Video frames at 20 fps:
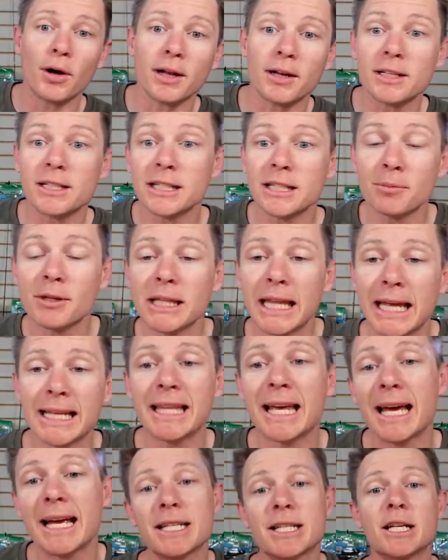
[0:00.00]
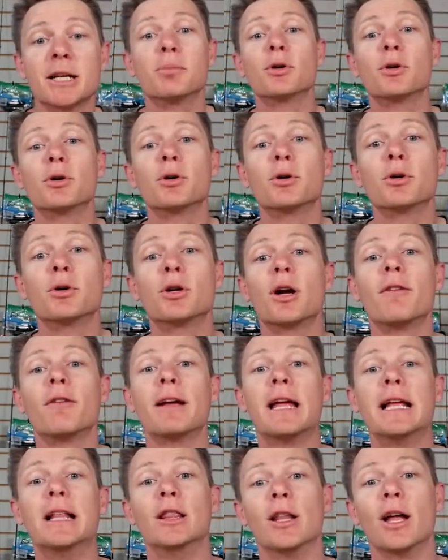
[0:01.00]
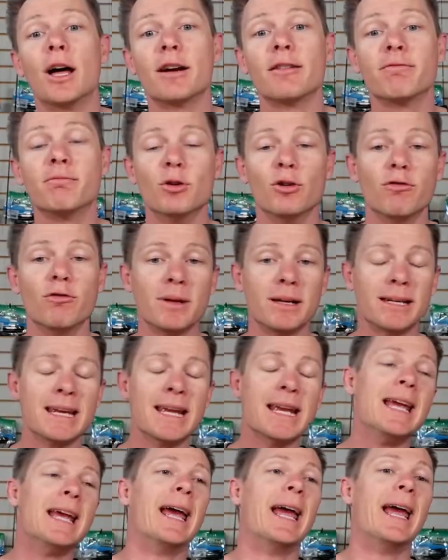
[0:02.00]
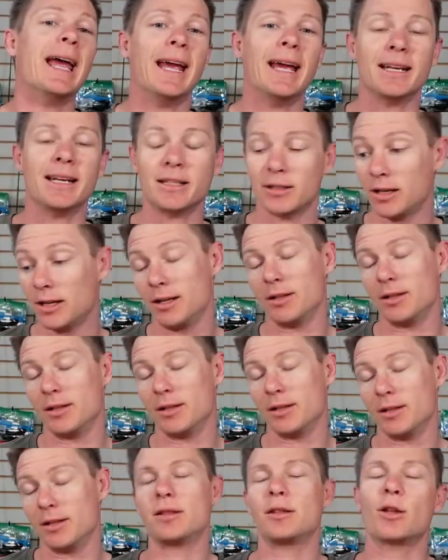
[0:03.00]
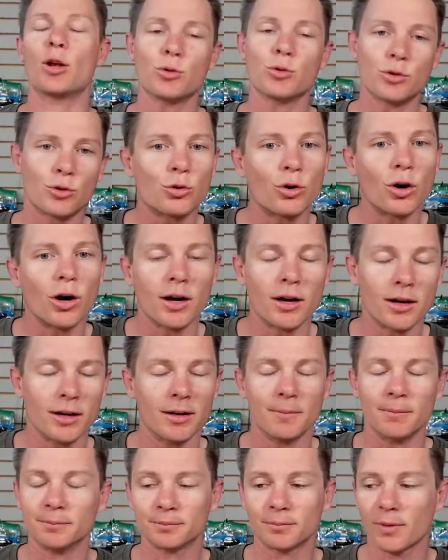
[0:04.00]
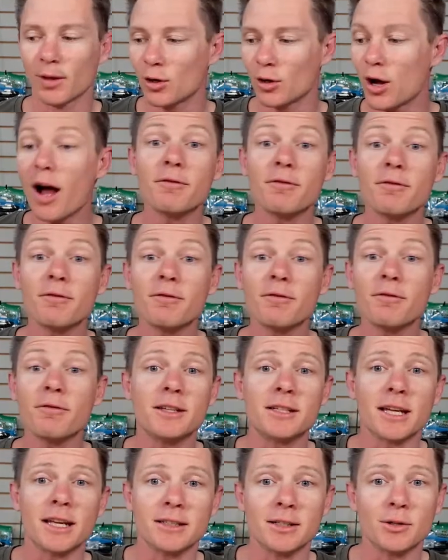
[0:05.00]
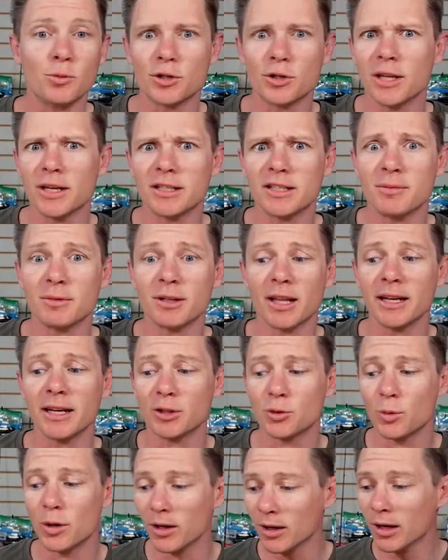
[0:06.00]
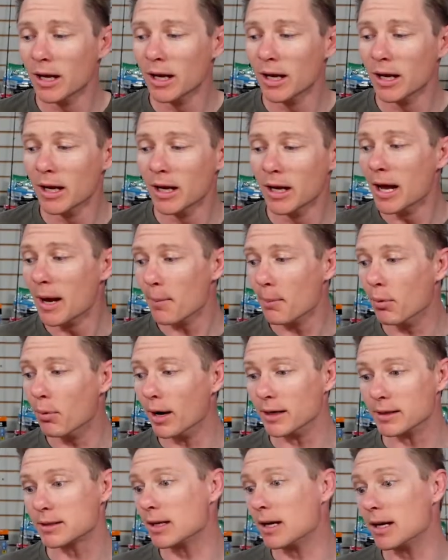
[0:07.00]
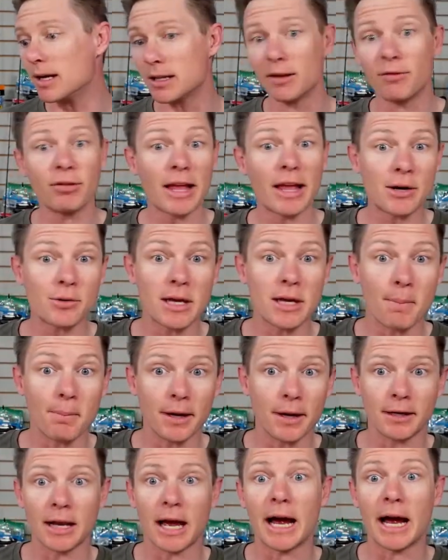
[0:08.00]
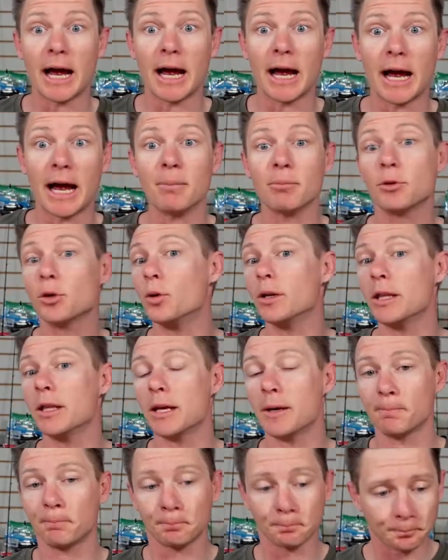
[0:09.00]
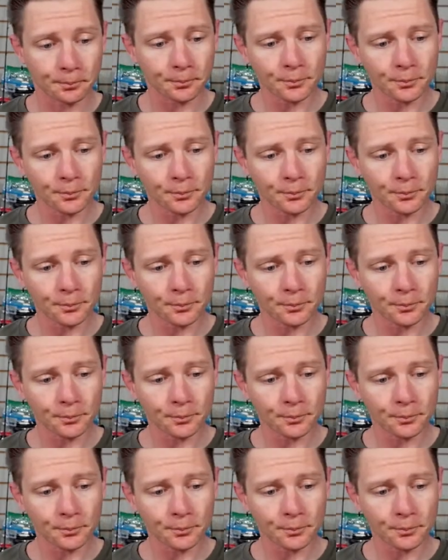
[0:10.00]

but something like that's going to put a lot of movement, and those coffee scented, which they seem to like, but they flat out get bit. Throwing them,